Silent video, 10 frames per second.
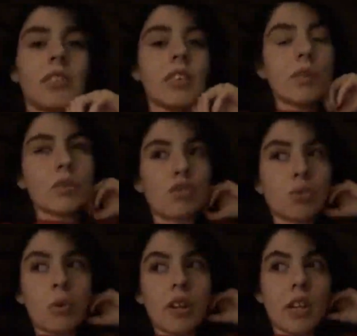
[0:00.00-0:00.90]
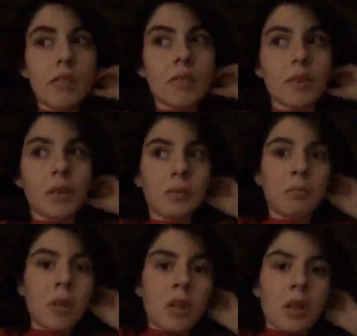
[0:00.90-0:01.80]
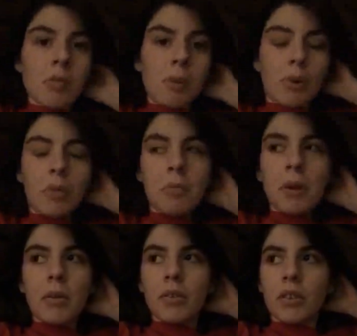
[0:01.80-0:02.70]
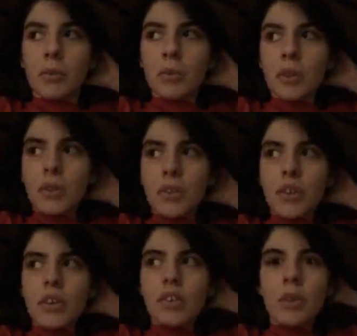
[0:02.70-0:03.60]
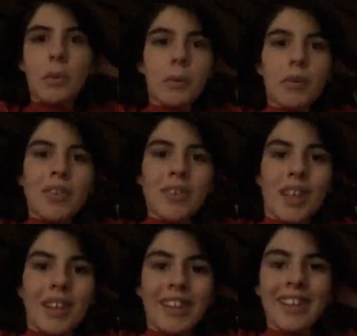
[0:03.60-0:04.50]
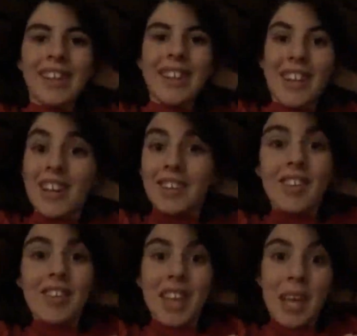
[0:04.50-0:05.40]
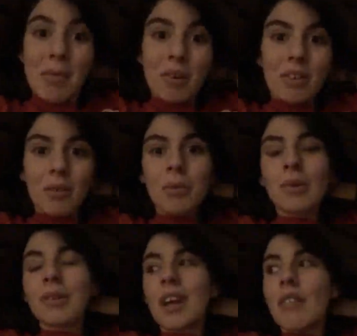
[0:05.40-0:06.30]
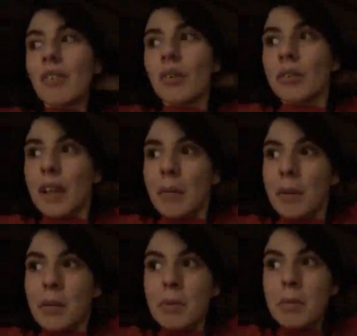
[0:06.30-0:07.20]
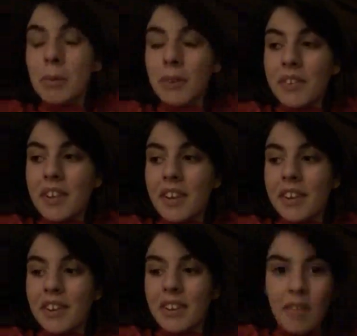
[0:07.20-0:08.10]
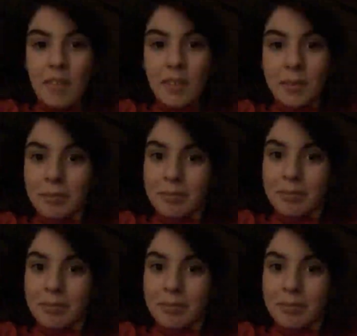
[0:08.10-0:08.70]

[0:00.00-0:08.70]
So it was 20 for both bears because it was on sale because they weren't really selling. Because it's Kmart, there weren't ever that many people in there. Ever.